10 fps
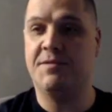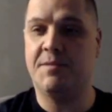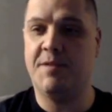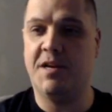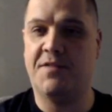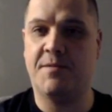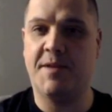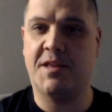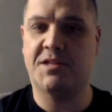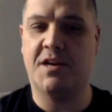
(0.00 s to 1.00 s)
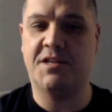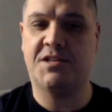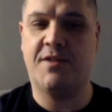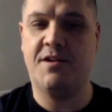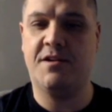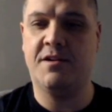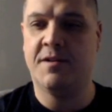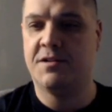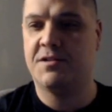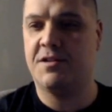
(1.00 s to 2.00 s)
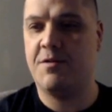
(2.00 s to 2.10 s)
to be enough to make this guy surrender. So